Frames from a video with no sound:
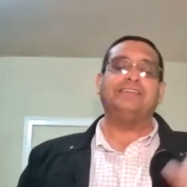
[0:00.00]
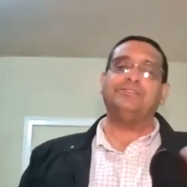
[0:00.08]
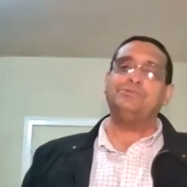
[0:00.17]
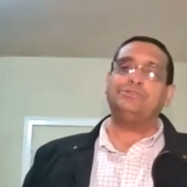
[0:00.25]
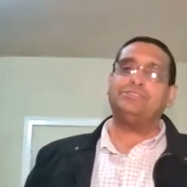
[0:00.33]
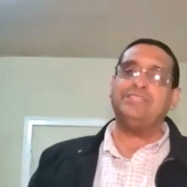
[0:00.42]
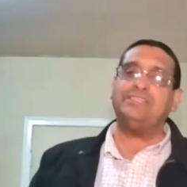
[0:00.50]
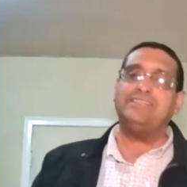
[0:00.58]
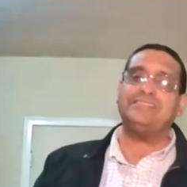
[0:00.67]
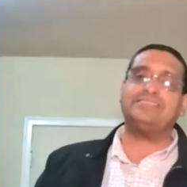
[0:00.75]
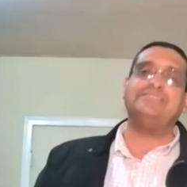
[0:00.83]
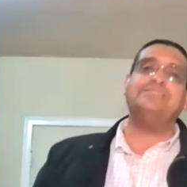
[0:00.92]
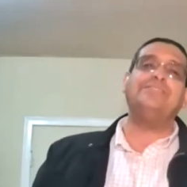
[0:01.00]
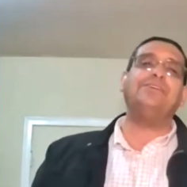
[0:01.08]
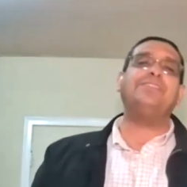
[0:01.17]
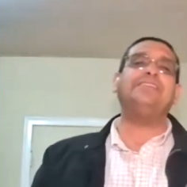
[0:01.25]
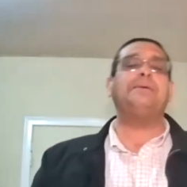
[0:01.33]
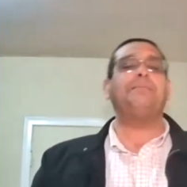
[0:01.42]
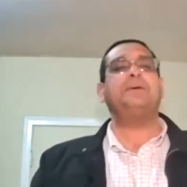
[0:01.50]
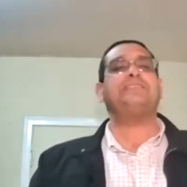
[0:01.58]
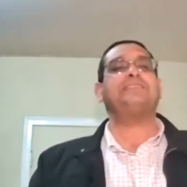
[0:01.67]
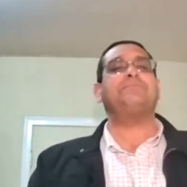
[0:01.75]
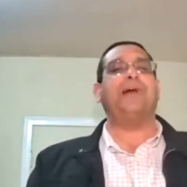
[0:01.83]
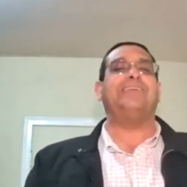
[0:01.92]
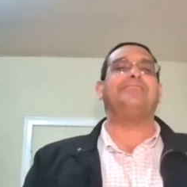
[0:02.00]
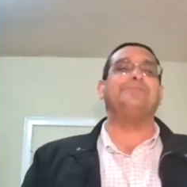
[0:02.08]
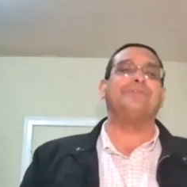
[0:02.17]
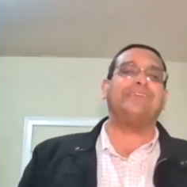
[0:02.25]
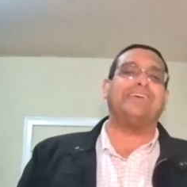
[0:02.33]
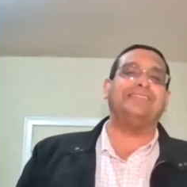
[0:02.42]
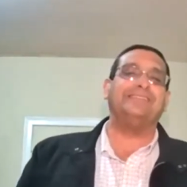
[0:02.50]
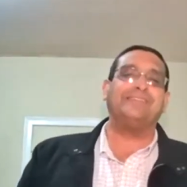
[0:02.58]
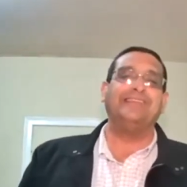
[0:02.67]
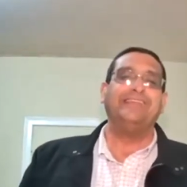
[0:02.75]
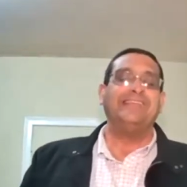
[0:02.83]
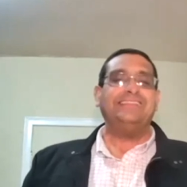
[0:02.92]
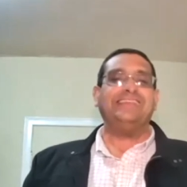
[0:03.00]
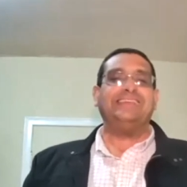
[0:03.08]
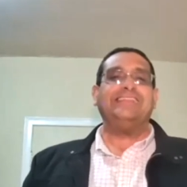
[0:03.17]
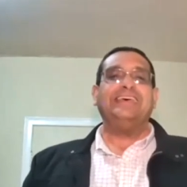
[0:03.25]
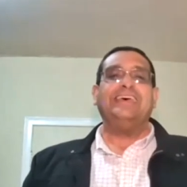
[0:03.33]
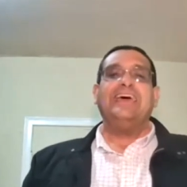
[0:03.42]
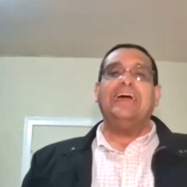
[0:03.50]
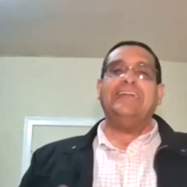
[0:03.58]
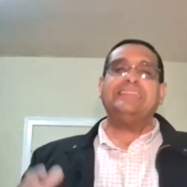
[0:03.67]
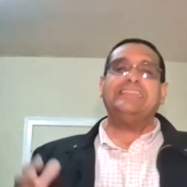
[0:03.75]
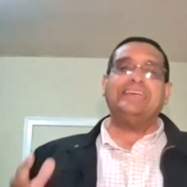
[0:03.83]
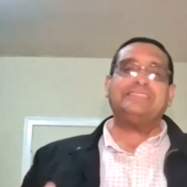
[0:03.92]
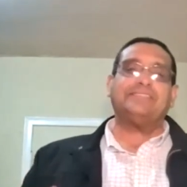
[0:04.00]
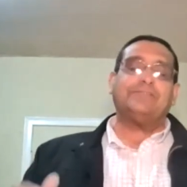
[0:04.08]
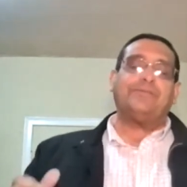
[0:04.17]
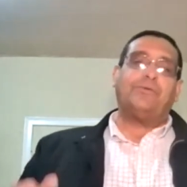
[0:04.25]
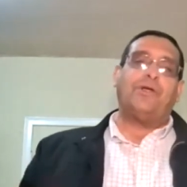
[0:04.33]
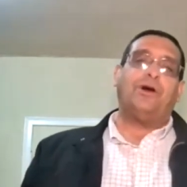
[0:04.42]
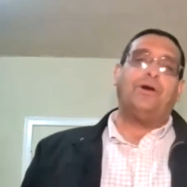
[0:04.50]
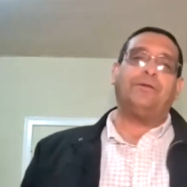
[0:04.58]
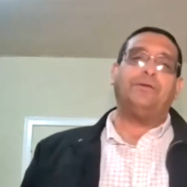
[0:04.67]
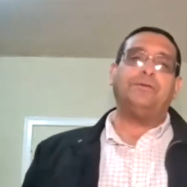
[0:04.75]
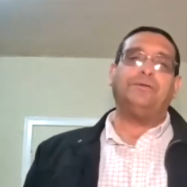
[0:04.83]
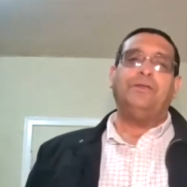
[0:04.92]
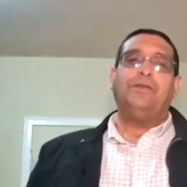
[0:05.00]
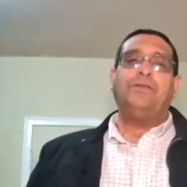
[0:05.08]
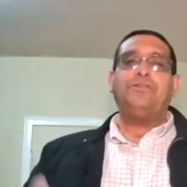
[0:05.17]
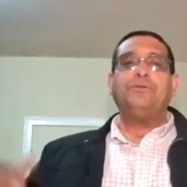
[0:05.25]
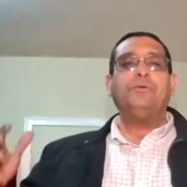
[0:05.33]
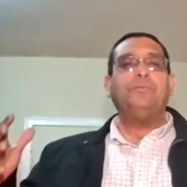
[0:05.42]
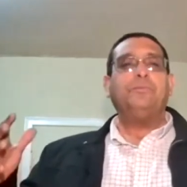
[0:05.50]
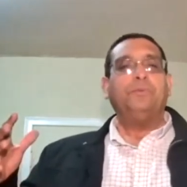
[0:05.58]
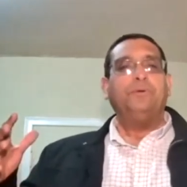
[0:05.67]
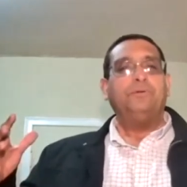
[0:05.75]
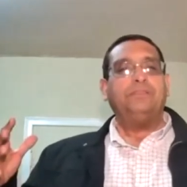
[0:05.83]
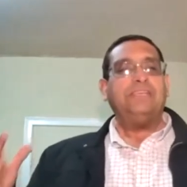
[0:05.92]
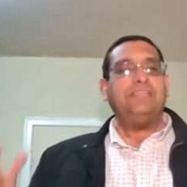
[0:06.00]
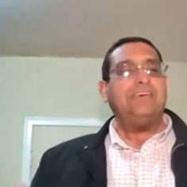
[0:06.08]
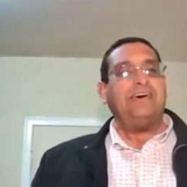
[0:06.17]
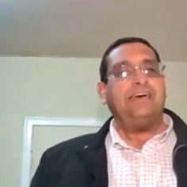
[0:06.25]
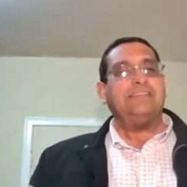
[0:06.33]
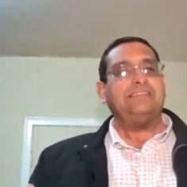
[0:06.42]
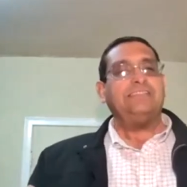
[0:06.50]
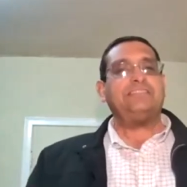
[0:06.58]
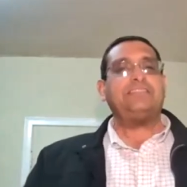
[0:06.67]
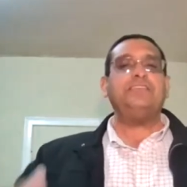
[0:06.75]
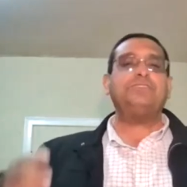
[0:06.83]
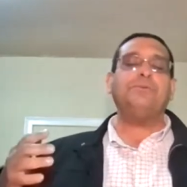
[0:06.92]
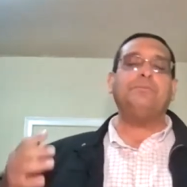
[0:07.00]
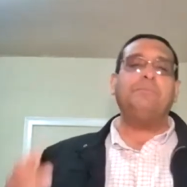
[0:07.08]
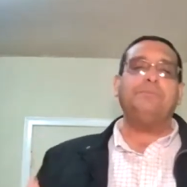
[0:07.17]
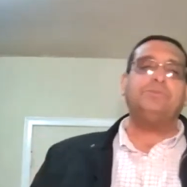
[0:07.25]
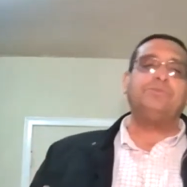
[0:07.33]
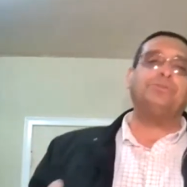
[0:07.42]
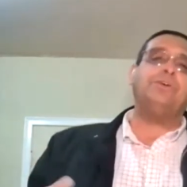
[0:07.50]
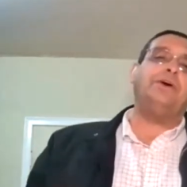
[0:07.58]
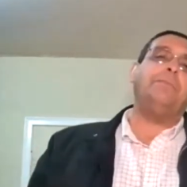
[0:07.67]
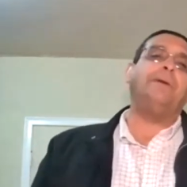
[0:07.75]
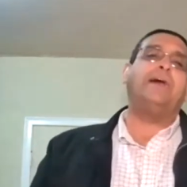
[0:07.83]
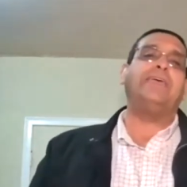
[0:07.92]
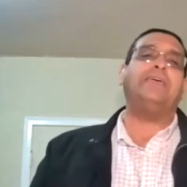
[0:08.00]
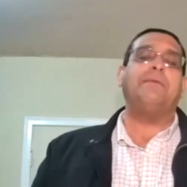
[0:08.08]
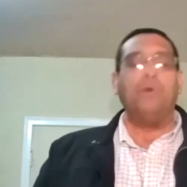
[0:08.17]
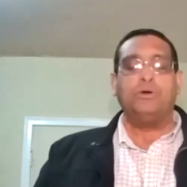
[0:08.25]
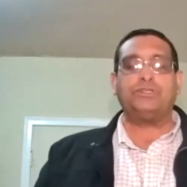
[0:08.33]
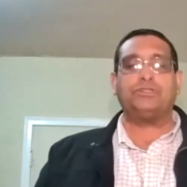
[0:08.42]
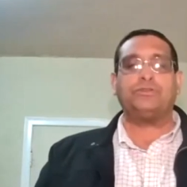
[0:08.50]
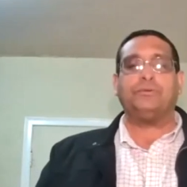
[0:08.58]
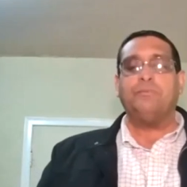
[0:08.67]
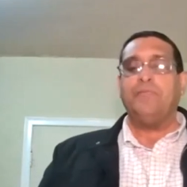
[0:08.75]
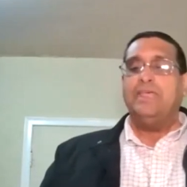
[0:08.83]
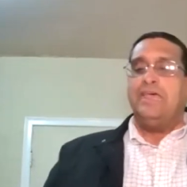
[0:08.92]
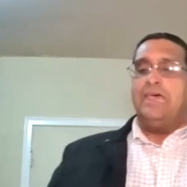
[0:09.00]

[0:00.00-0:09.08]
And you see there's nothing the best buy you can do. And that's wrong. You did a decision by emotion.